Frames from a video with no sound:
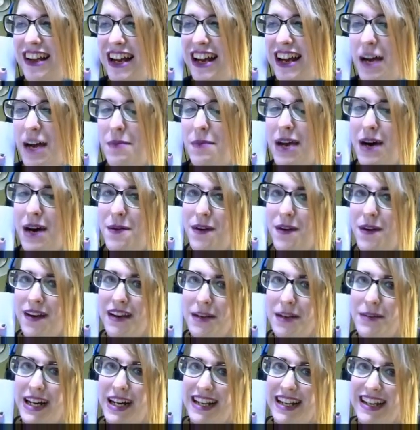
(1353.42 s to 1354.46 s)
I'm not worried
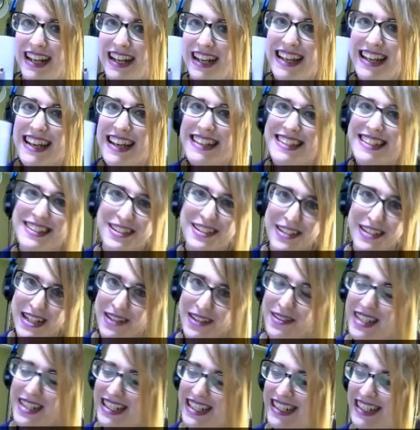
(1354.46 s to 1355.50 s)
about it, I guess is what
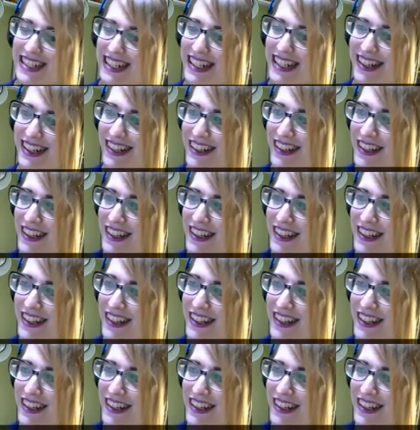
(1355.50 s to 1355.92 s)
I'm getting at.